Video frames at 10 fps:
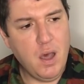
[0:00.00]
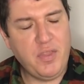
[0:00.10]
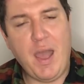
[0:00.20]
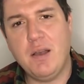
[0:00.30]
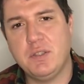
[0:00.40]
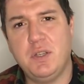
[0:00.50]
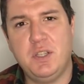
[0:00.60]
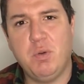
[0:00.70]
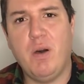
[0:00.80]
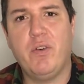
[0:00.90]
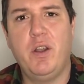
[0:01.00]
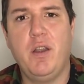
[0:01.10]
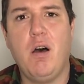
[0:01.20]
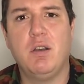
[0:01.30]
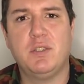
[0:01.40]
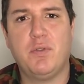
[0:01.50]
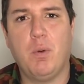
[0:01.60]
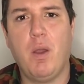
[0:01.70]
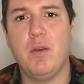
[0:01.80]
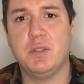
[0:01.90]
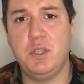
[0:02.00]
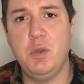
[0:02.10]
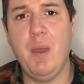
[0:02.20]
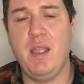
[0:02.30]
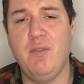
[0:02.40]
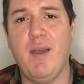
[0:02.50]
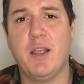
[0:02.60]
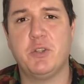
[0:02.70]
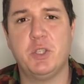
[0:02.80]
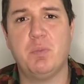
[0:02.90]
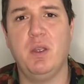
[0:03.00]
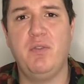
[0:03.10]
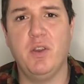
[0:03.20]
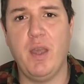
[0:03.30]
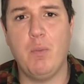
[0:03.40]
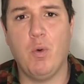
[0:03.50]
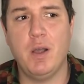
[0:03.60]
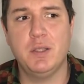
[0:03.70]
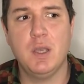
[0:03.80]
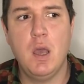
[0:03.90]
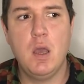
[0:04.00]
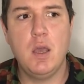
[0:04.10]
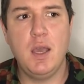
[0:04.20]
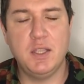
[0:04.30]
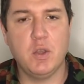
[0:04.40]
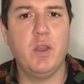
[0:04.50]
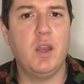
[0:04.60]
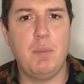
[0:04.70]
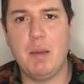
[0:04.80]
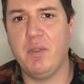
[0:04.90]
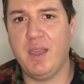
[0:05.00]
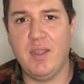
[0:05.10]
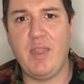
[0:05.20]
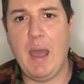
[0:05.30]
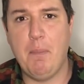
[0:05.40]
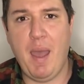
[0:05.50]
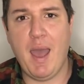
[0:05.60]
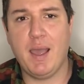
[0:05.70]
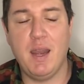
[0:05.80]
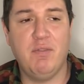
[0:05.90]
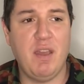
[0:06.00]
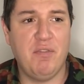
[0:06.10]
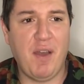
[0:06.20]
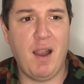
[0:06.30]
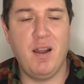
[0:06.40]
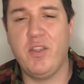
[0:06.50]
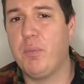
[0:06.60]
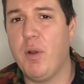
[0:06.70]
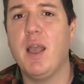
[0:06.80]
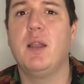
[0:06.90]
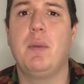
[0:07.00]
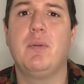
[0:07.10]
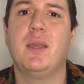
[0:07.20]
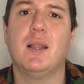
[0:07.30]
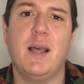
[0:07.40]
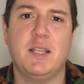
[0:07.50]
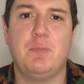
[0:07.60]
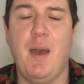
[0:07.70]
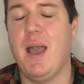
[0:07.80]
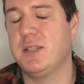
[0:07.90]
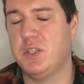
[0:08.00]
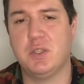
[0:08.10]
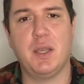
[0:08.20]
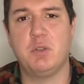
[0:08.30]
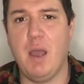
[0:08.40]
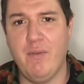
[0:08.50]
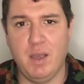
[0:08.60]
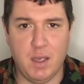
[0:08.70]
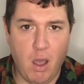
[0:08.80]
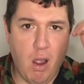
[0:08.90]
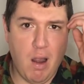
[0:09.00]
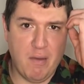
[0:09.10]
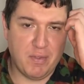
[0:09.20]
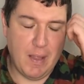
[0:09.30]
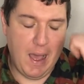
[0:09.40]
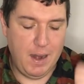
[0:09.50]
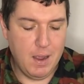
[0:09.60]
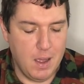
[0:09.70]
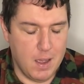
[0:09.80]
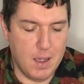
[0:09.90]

a thousand to twelve hundred dollars for one of those new manufactured Springfield M1s is only going to be able to get that back. And if they fired it, they're probably going to be able to get less back. It's just like driving a car off the lot.